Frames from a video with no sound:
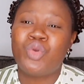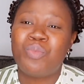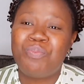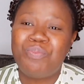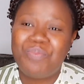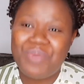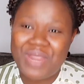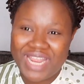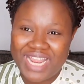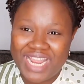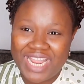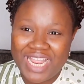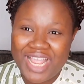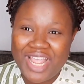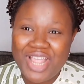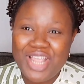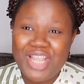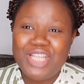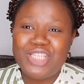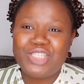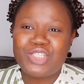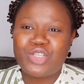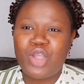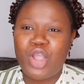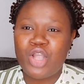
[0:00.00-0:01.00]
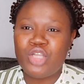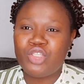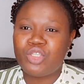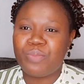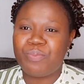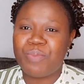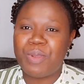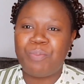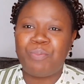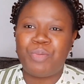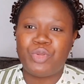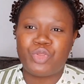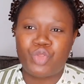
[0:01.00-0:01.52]
be. It's going to
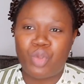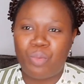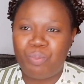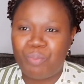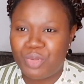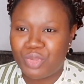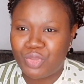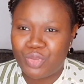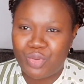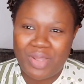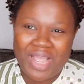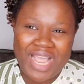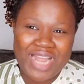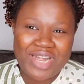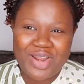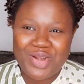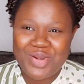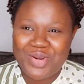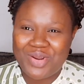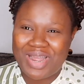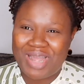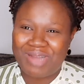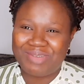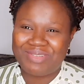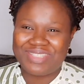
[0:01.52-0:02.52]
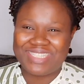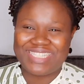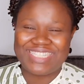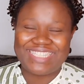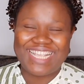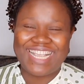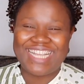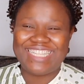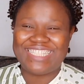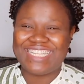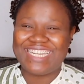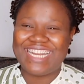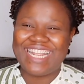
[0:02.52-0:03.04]
be poto. I don't know how to
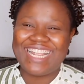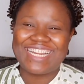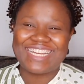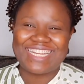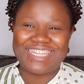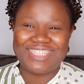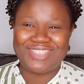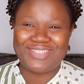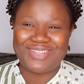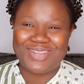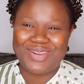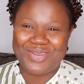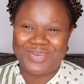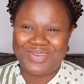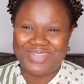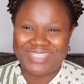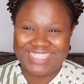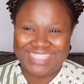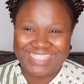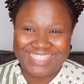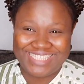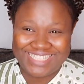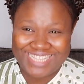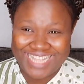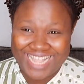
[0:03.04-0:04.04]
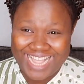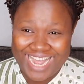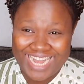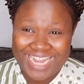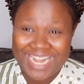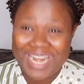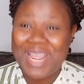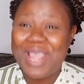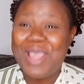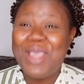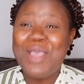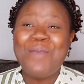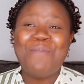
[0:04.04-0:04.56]
say it in English so you
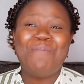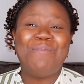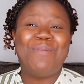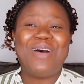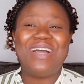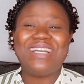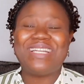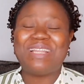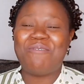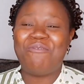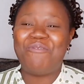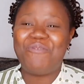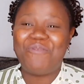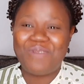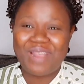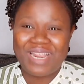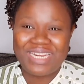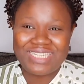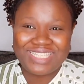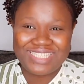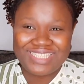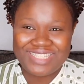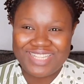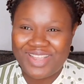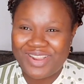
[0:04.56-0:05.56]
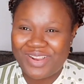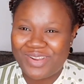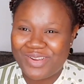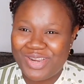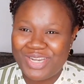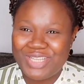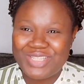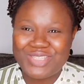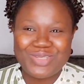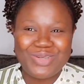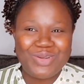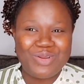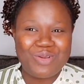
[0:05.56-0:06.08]
understand, but the face is not
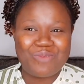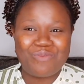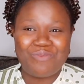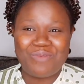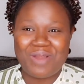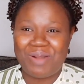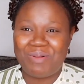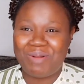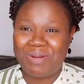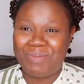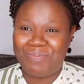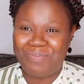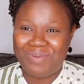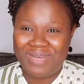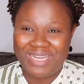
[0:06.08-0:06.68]
going to look very